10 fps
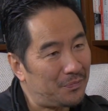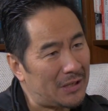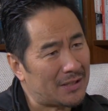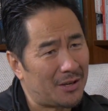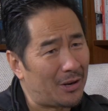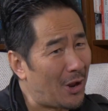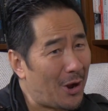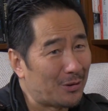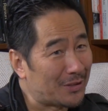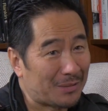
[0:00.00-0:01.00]
So
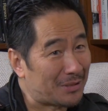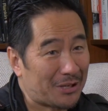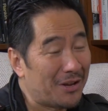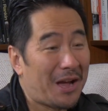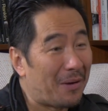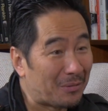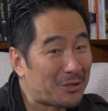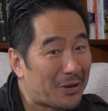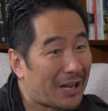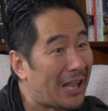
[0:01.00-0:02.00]
loads. I'm
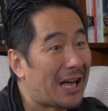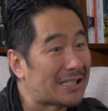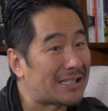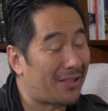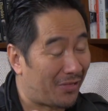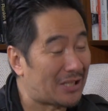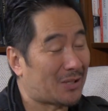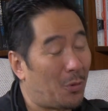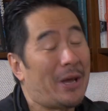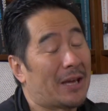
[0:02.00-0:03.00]
doing a class this
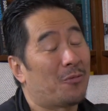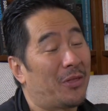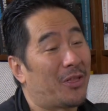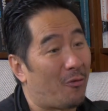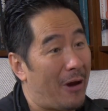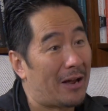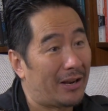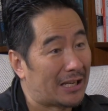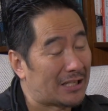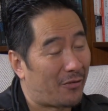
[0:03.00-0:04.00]
week with the
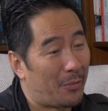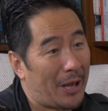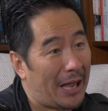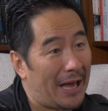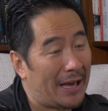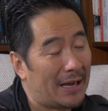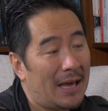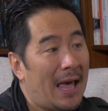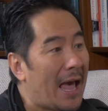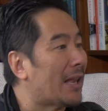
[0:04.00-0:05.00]
Groundlings from LA,
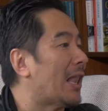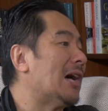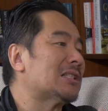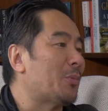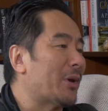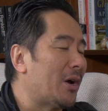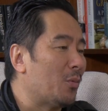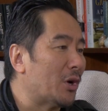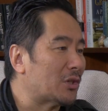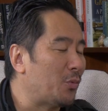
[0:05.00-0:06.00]
and last week I
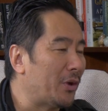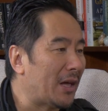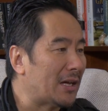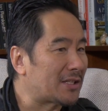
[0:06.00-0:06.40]
worked with